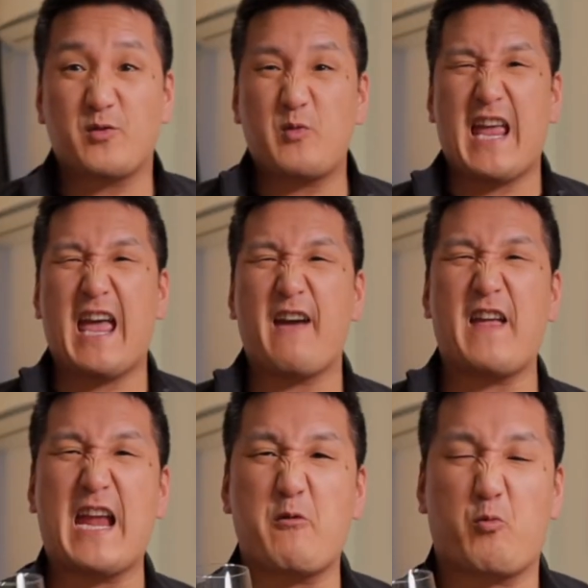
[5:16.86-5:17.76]
we have
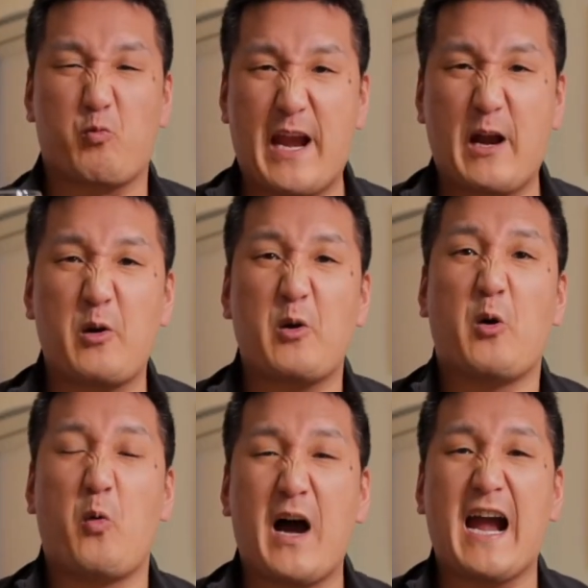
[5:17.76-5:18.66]
a rare
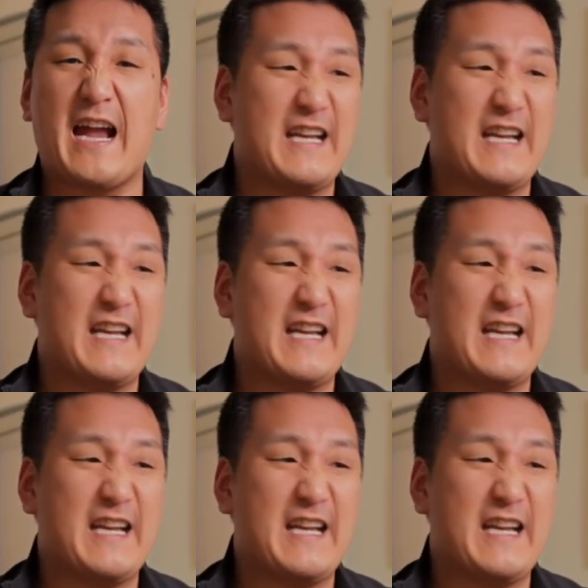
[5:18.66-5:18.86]
wine.